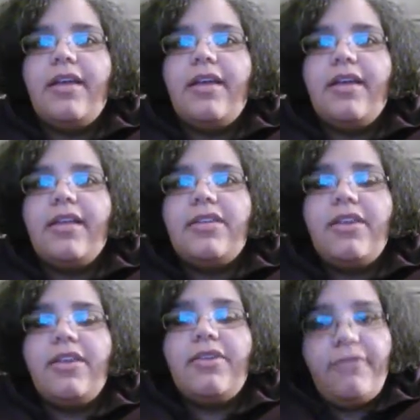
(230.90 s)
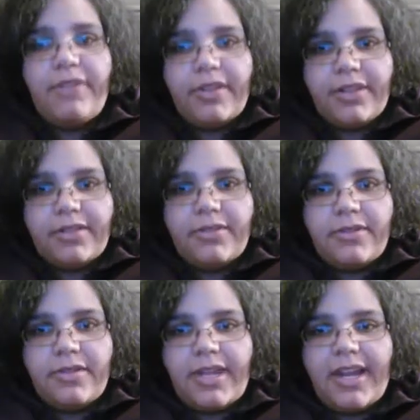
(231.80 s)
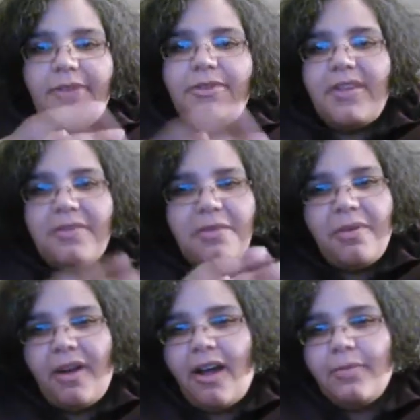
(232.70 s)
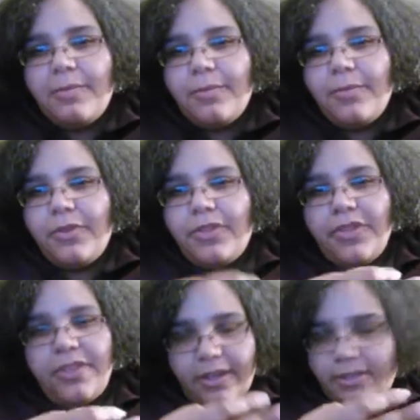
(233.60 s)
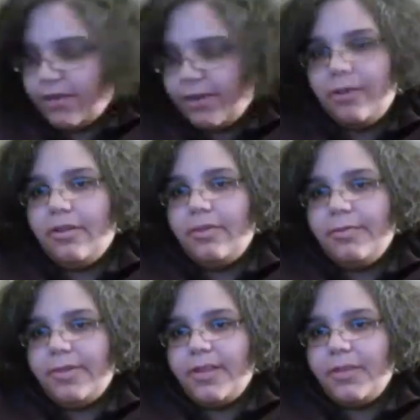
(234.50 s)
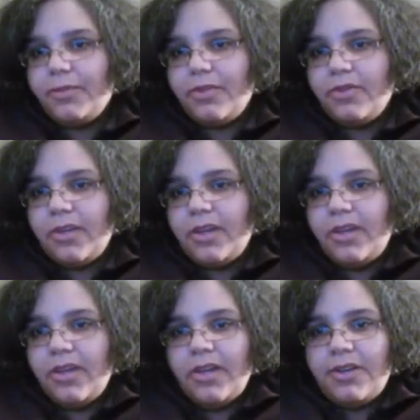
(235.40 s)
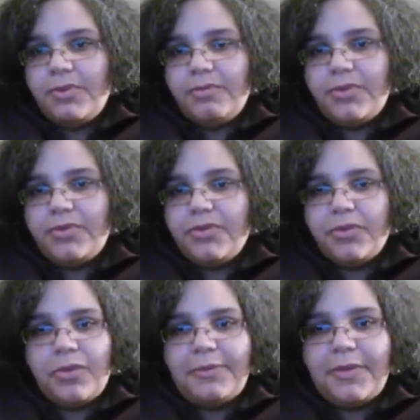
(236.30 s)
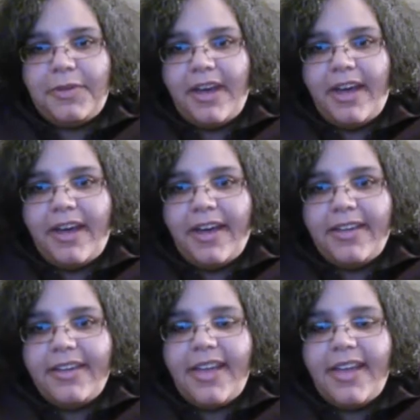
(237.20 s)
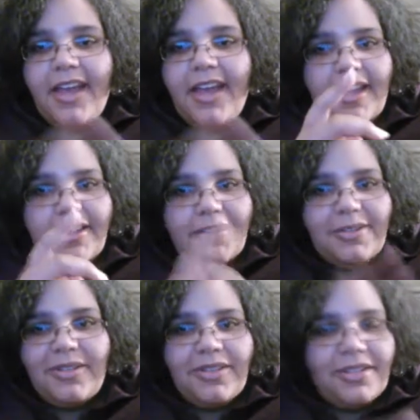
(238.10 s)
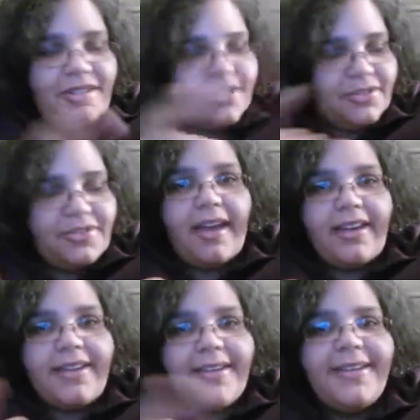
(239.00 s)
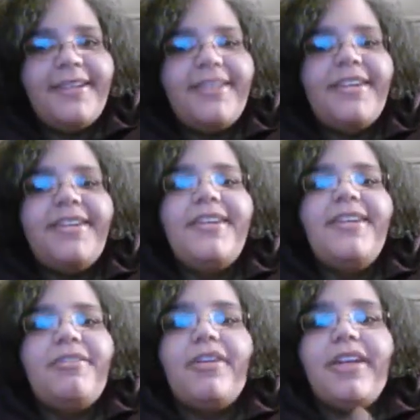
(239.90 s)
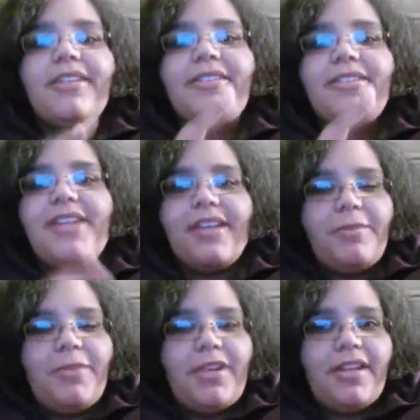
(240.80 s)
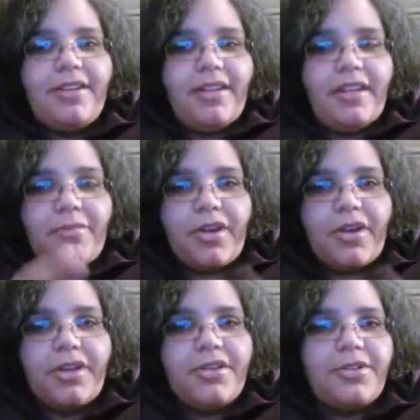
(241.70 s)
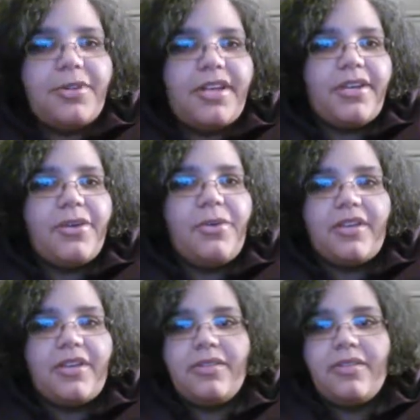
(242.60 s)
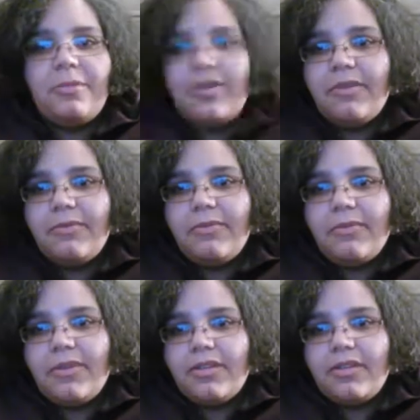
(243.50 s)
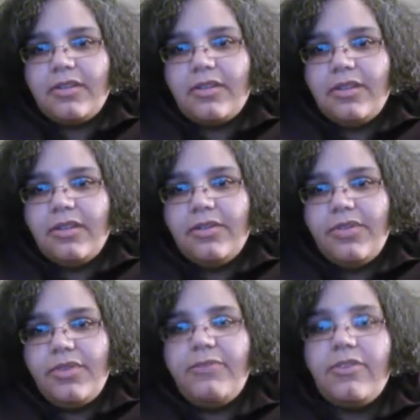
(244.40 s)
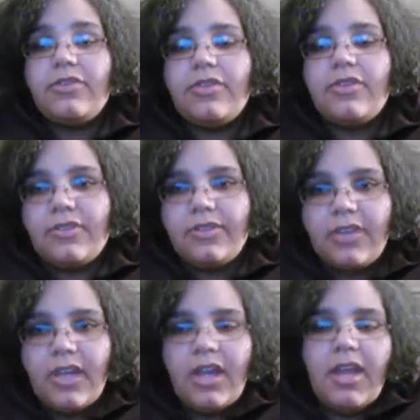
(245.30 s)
They're the villains, and I always have a problem with the girl being with an abusive, creepy guy, and Jack. We'll get to Jack in a minute. I'm gonna do quick summary of what the verses is.